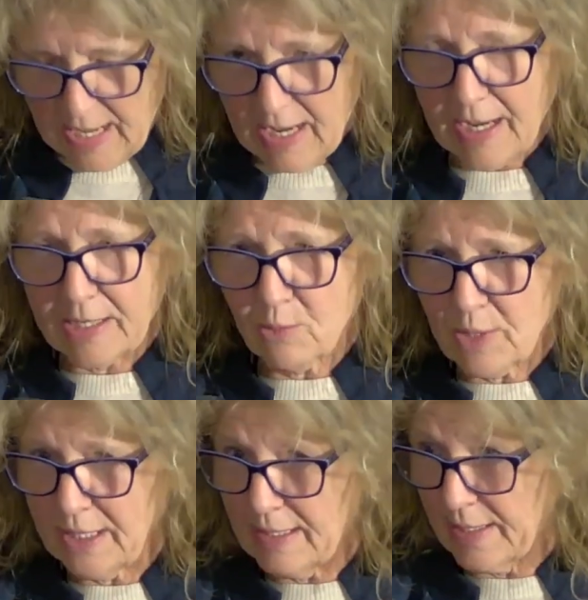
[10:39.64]
I'd
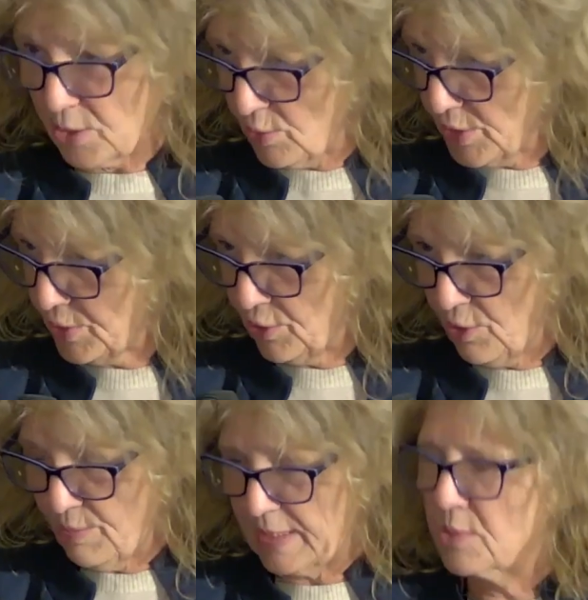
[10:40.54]
really liked also to
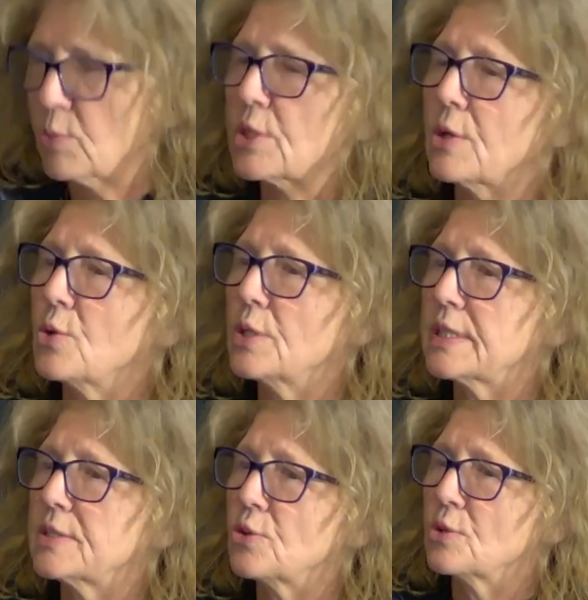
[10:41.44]
comment what I heard
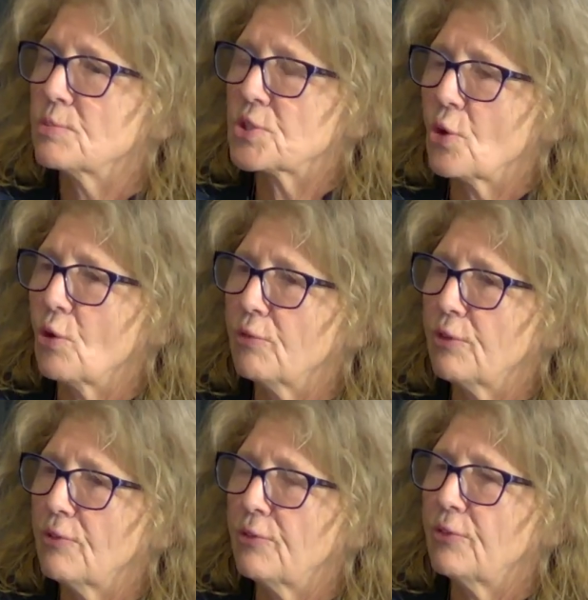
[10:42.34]
in terms of
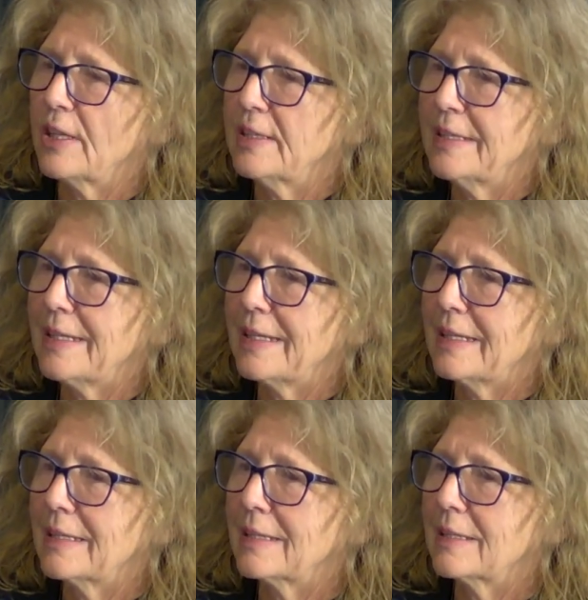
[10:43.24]

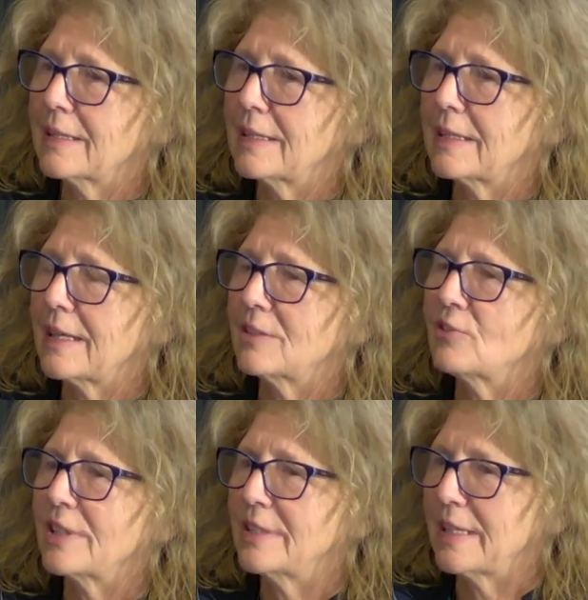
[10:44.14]
funding and
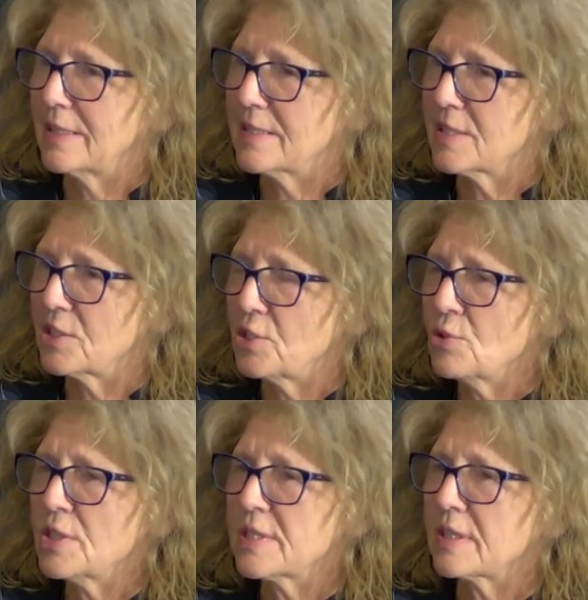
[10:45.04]
funding
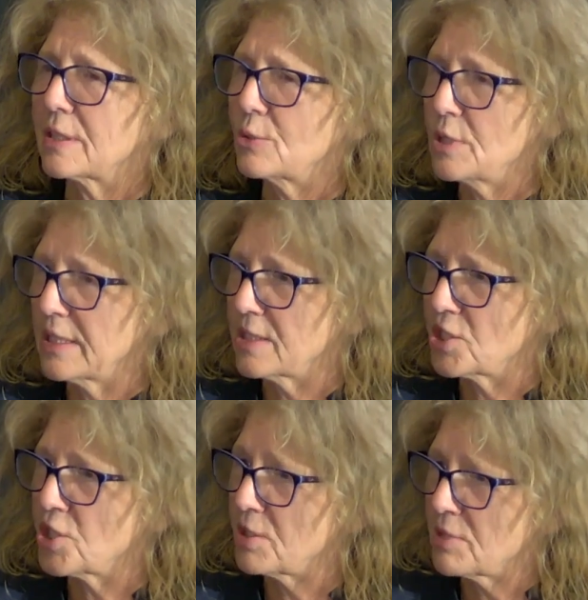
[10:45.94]
institutions, including
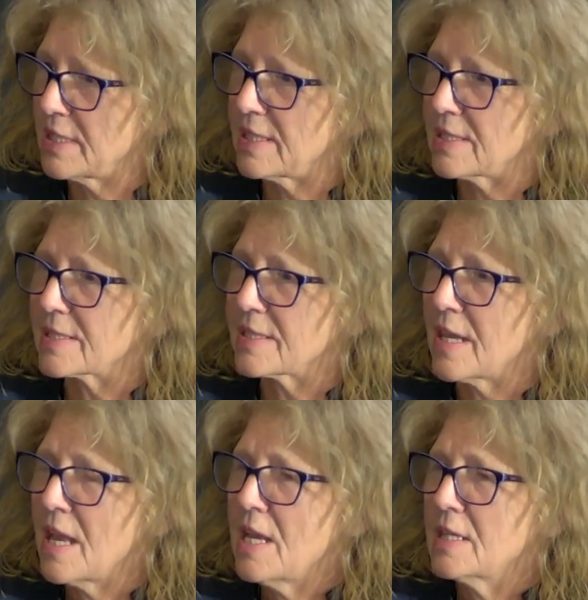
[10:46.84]
charities.
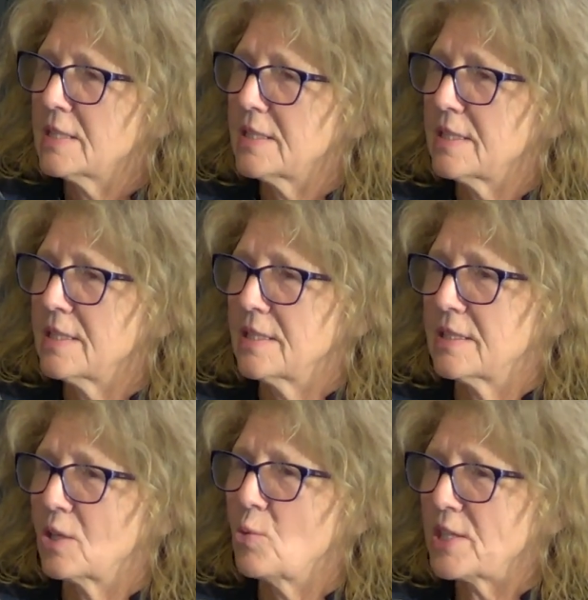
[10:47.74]

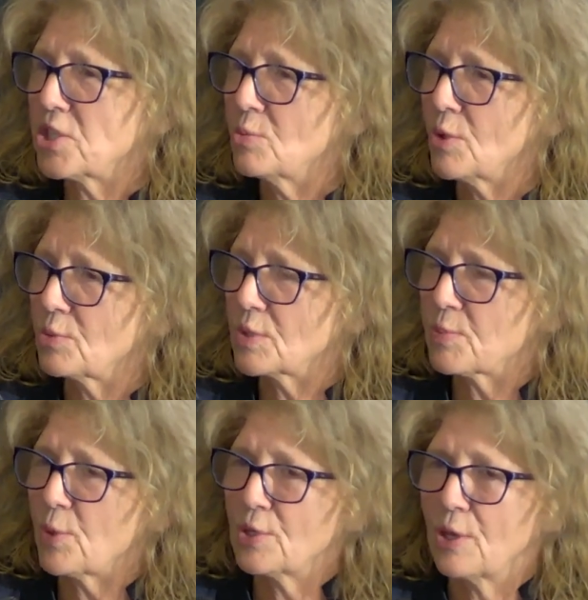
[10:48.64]
The question what was
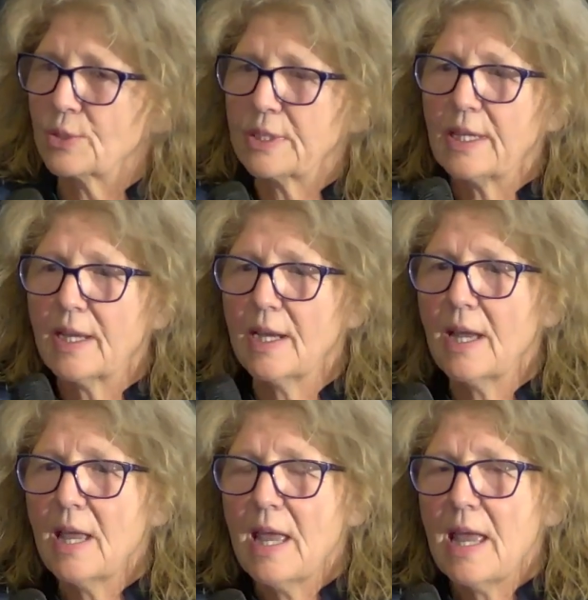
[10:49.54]
put out there,
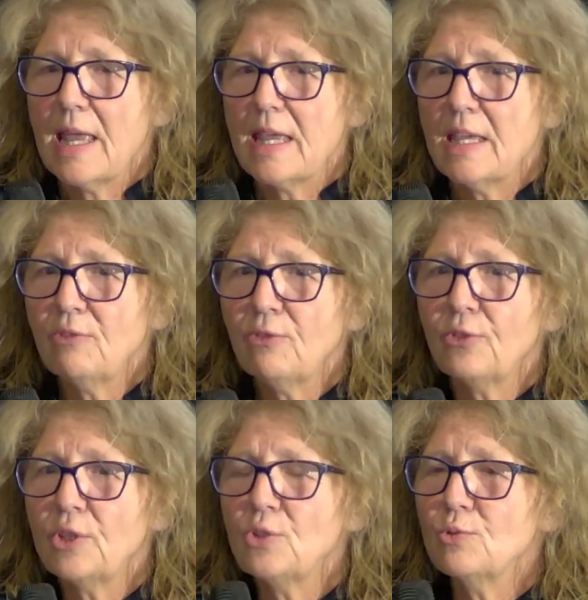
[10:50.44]
if
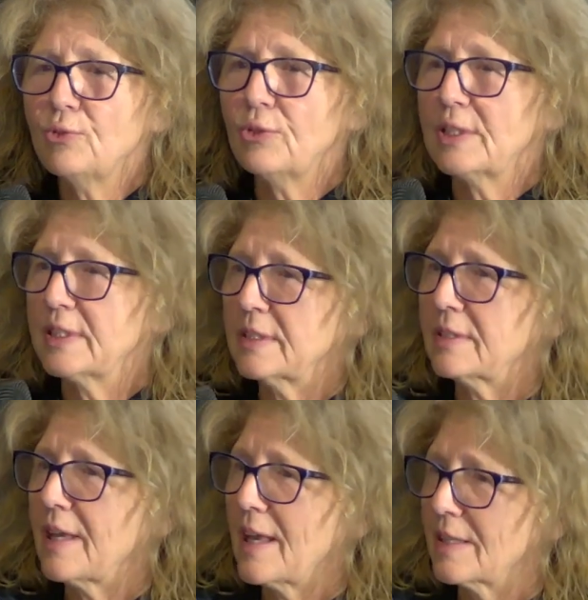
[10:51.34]
you fund
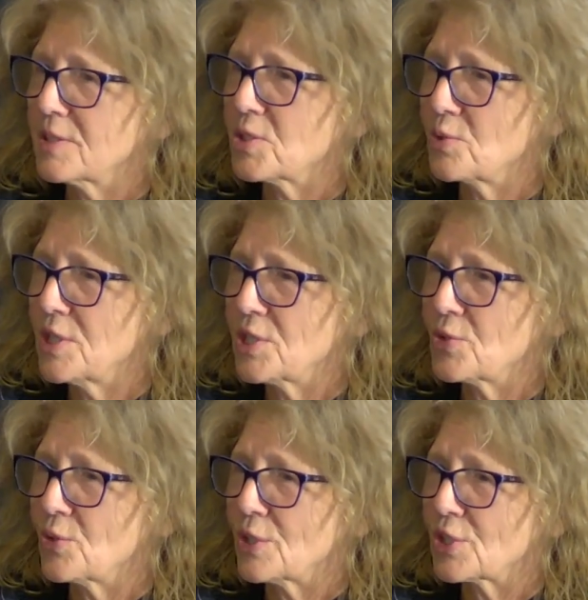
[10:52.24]
health
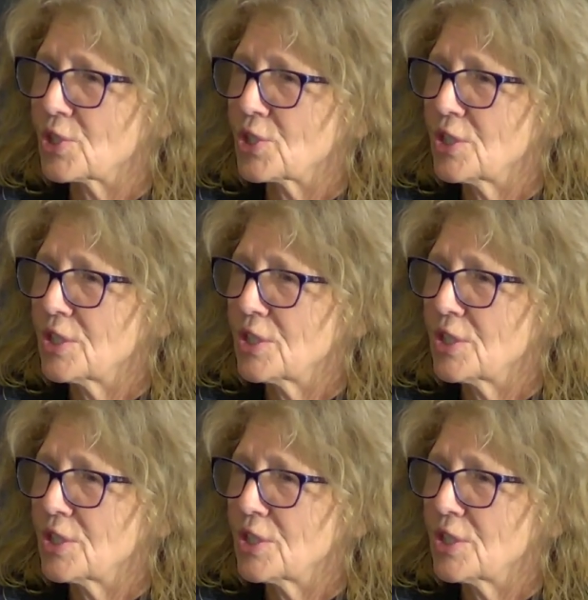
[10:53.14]
research,